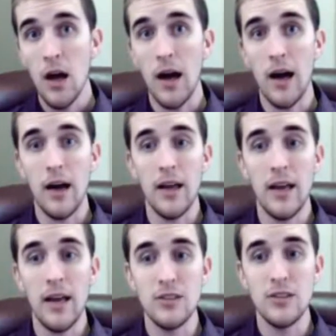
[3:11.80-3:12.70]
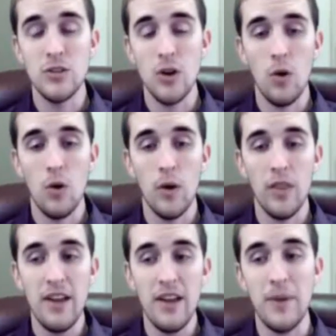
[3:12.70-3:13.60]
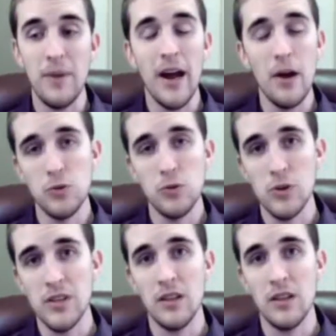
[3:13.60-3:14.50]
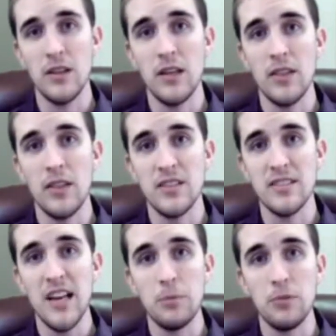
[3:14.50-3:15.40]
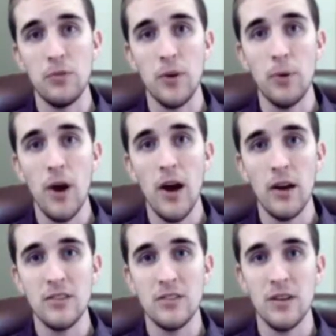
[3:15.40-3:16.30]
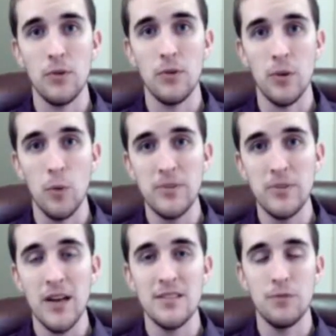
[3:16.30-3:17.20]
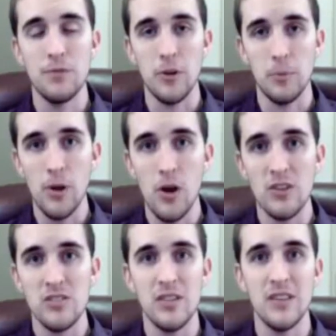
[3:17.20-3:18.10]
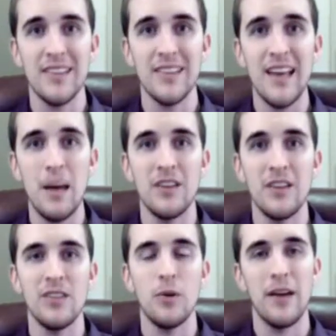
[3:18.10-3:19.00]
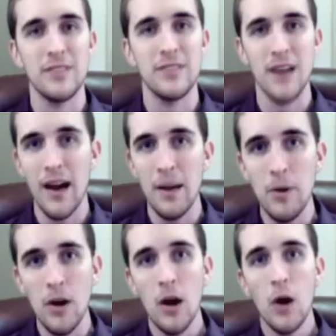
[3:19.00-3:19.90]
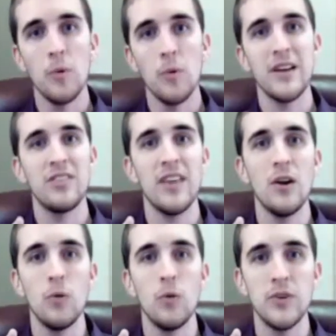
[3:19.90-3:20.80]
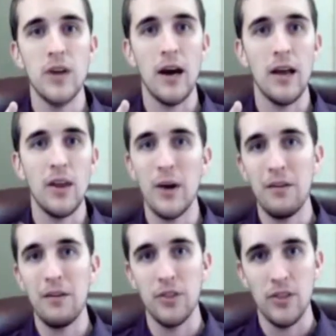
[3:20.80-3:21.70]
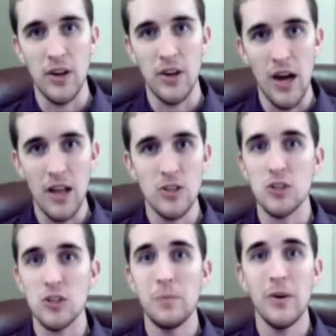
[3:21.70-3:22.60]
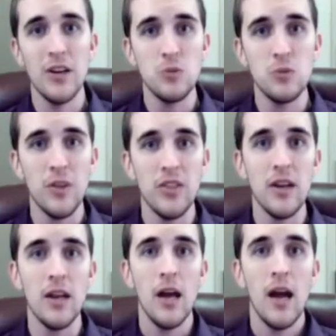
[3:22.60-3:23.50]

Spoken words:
And so they've been outsourcing the setups for their products and for their websites and for their blogs and things like that, because they don't have time, or because they don't have the knowledge or experience with it.